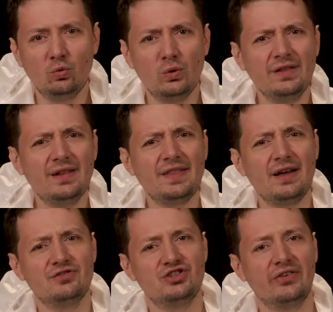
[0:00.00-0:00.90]
wouldn't that
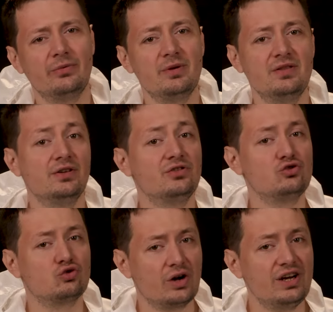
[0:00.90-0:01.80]
have just been the
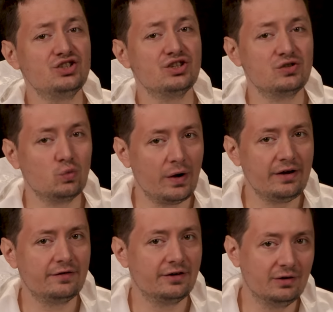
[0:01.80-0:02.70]
strangest
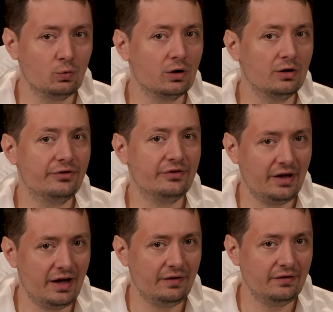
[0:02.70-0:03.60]
way for the world
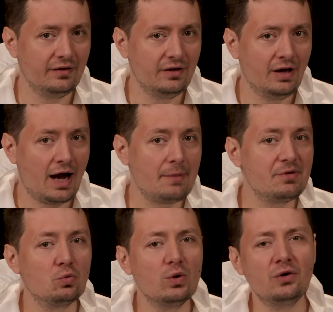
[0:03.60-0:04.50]
to end? I
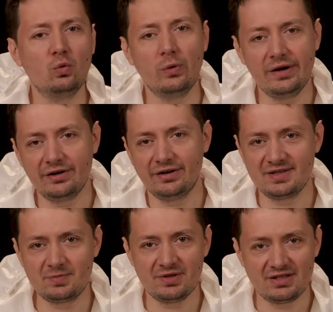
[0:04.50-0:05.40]
mean, what a weird
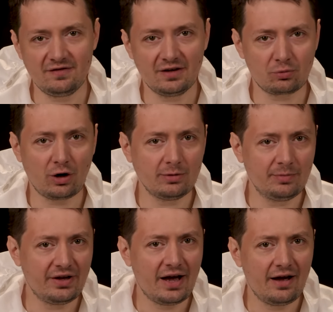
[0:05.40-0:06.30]
and specific
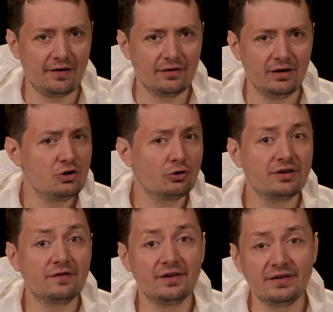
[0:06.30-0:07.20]
problem to have. In
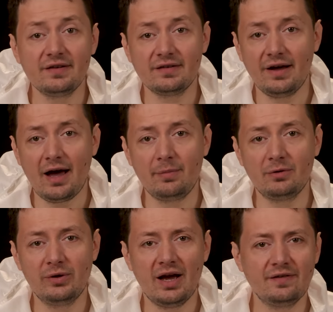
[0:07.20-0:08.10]
order for this to
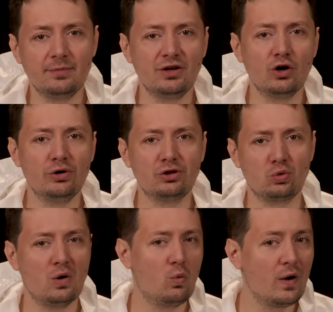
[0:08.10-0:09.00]
happen, we had to be going
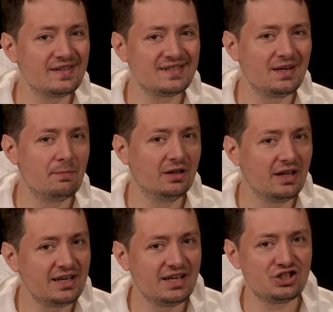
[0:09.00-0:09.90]
through a
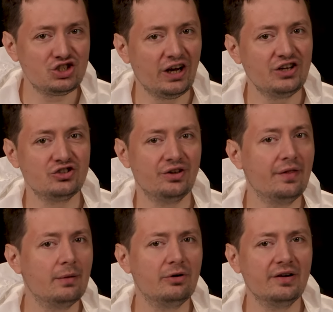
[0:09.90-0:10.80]
once-in-a-millennia change in the
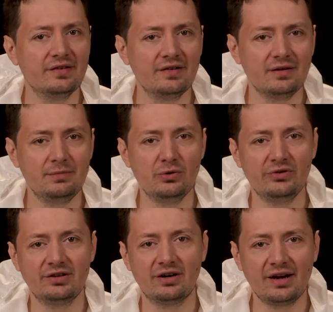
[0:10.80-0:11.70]
numbering system
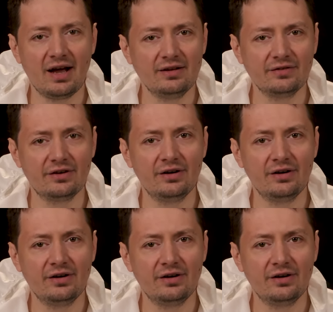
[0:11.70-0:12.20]
used in our calendar